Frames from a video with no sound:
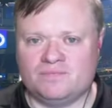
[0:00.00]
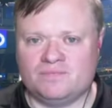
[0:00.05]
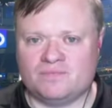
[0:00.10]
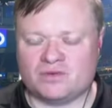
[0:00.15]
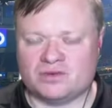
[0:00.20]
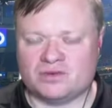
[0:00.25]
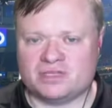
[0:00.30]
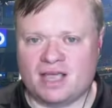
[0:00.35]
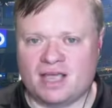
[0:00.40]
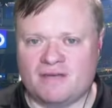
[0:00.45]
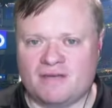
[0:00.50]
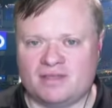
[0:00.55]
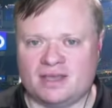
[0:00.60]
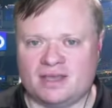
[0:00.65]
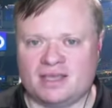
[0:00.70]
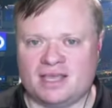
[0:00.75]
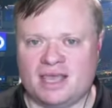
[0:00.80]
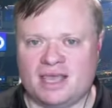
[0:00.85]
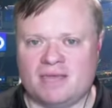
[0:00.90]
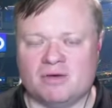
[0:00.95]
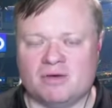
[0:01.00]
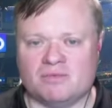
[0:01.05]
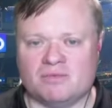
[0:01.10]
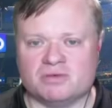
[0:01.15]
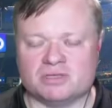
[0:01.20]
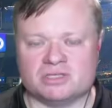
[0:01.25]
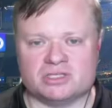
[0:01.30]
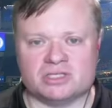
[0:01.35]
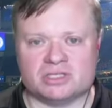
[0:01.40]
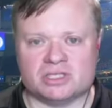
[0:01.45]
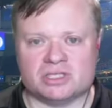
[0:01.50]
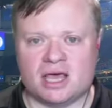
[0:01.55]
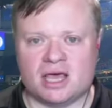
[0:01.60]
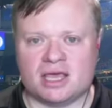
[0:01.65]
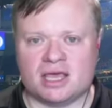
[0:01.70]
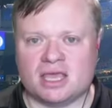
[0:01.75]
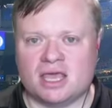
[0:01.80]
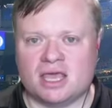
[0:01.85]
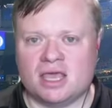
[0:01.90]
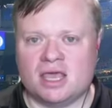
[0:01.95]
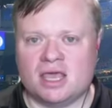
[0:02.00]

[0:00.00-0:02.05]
first half of that game, it was just like